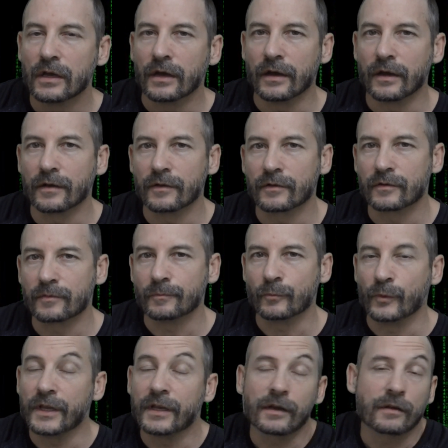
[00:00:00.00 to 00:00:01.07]
And
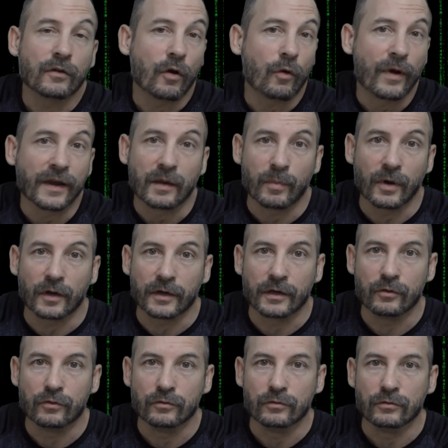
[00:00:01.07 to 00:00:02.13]
we didn't know anybody
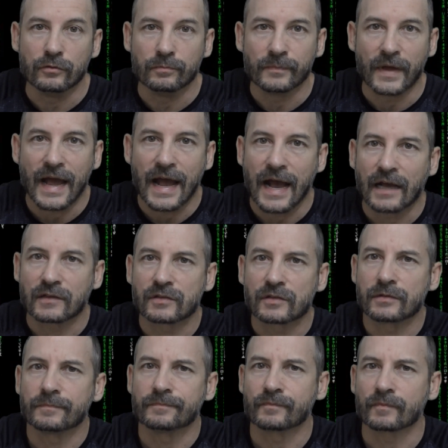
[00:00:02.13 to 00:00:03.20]
who
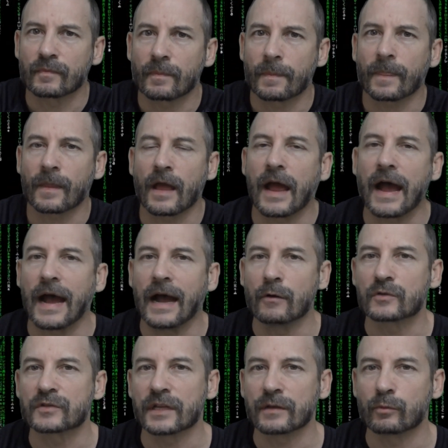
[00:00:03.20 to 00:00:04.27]
has a
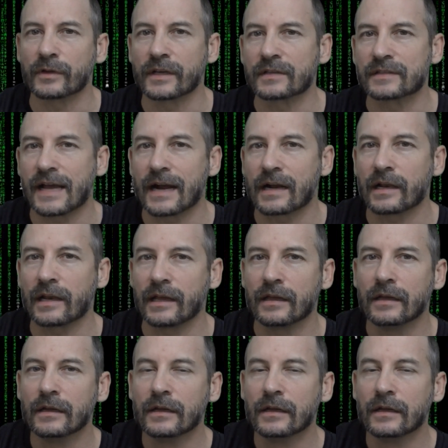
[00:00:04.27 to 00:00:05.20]
house that would exactly